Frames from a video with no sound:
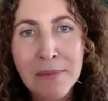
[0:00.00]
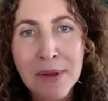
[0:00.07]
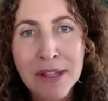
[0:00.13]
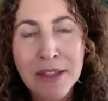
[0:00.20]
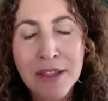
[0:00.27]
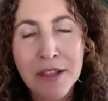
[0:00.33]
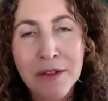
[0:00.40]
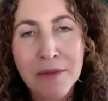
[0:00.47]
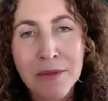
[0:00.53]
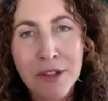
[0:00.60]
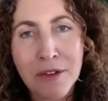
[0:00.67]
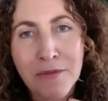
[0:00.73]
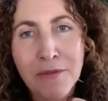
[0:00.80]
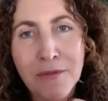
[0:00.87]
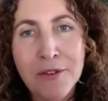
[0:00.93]
But
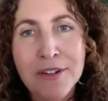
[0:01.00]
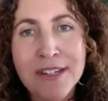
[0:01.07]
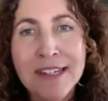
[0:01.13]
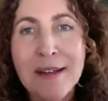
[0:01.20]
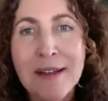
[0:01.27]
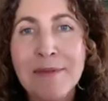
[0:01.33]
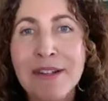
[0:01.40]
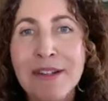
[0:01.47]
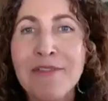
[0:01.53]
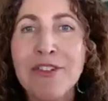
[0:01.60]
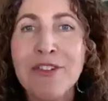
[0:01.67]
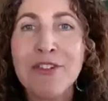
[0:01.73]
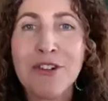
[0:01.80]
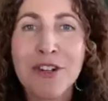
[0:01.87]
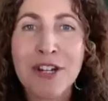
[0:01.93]
the first steps of the
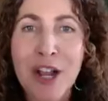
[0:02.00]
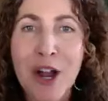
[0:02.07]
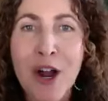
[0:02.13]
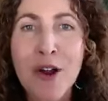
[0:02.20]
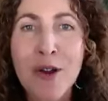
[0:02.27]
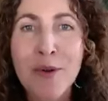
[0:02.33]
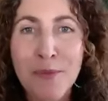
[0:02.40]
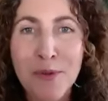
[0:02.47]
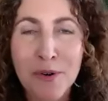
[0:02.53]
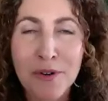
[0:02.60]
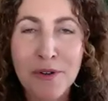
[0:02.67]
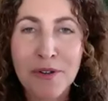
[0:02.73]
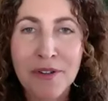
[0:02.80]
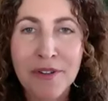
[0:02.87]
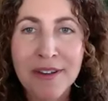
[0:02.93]
journey are
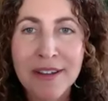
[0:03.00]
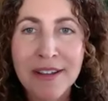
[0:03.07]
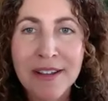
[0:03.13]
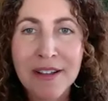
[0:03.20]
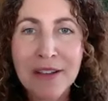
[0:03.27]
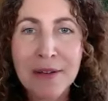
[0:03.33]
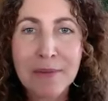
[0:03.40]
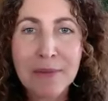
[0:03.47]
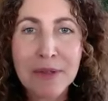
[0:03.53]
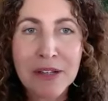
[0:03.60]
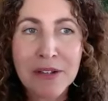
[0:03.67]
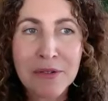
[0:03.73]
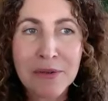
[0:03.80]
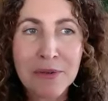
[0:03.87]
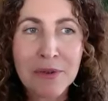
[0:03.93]
important,
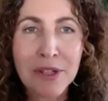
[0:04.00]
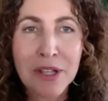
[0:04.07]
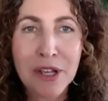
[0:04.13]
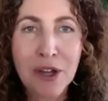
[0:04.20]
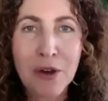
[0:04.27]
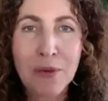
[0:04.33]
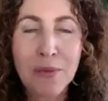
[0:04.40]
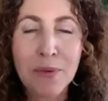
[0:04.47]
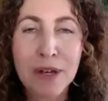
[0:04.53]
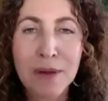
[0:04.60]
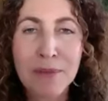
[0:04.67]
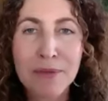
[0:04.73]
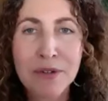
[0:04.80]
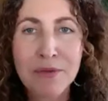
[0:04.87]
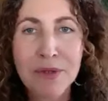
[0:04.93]
because we really open
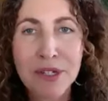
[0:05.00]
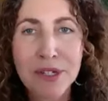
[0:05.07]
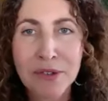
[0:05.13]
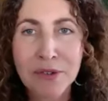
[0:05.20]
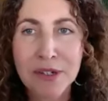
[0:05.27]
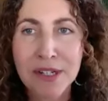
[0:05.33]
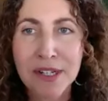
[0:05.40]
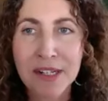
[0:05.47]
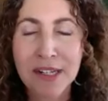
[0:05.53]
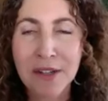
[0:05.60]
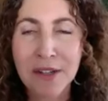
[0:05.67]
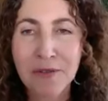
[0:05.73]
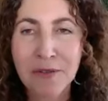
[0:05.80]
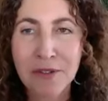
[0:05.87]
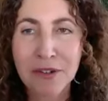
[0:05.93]
up to resources in
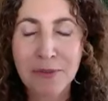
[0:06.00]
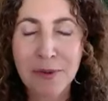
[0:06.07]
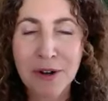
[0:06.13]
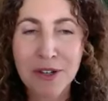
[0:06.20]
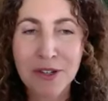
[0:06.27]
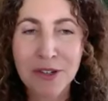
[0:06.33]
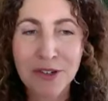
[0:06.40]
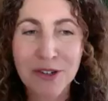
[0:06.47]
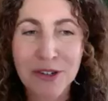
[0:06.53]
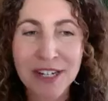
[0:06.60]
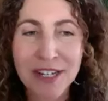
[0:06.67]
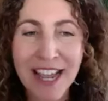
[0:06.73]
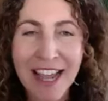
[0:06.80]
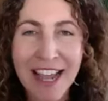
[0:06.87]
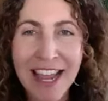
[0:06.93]
the first part of the
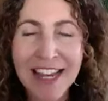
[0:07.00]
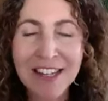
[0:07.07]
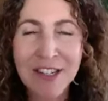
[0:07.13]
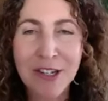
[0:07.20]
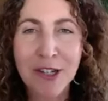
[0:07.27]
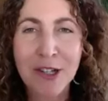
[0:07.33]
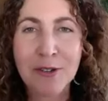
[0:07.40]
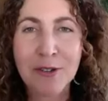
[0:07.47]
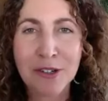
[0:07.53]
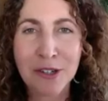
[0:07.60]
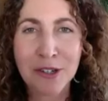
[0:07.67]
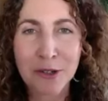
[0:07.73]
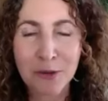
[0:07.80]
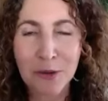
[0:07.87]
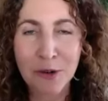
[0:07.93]
journey. I hate to close
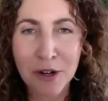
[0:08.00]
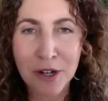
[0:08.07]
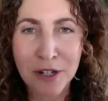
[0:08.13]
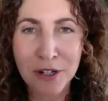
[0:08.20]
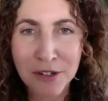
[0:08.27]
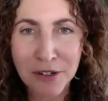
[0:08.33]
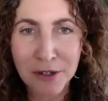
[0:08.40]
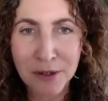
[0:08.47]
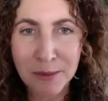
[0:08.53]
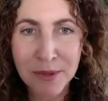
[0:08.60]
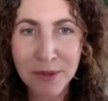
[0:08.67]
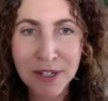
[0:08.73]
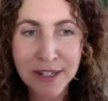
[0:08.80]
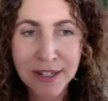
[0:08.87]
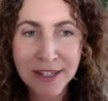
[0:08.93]
the door on Zoom.
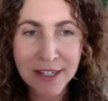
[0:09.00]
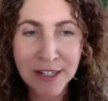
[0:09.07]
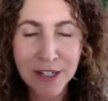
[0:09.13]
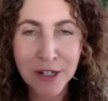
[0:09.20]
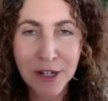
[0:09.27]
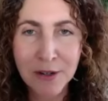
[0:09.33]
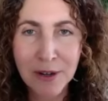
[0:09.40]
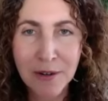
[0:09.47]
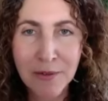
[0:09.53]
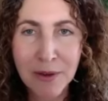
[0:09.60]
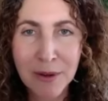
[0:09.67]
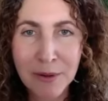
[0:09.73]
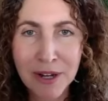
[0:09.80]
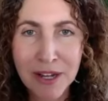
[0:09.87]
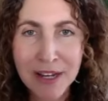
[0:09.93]
You know, if
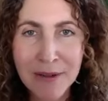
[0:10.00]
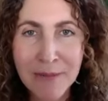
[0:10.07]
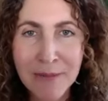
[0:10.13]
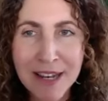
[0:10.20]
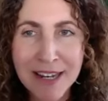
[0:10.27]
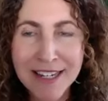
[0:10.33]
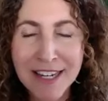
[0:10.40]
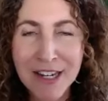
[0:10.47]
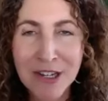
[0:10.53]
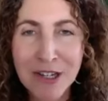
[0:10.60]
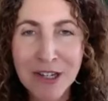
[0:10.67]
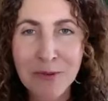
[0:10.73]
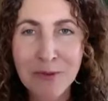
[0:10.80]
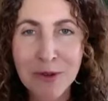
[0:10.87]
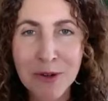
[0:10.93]
we were in a
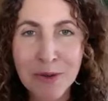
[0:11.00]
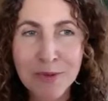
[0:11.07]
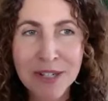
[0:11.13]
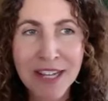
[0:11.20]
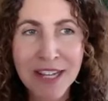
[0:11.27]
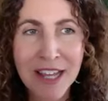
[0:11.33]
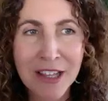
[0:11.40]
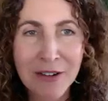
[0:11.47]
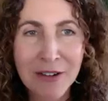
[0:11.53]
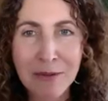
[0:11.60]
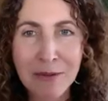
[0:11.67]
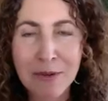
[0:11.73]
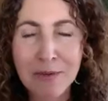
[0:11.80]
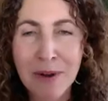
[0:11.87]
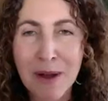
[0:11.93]
meditation room together, I
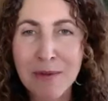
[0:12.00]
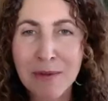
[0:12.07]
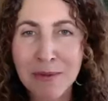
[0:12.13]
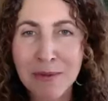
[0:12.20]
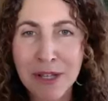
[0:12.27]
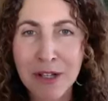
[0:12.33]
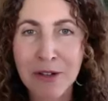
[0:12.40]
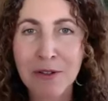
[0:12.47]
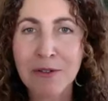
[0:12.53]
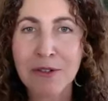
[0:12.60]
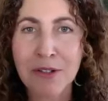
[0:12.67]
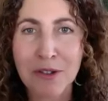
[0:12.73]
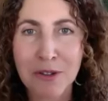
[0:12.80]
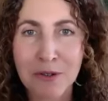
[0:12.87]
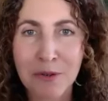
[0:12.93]
would probably
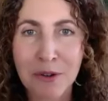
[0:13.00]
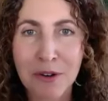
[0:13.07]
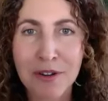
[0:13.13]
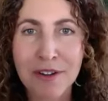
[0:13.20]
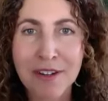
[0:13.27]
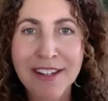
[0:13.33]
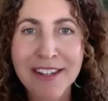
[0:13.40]
close the door.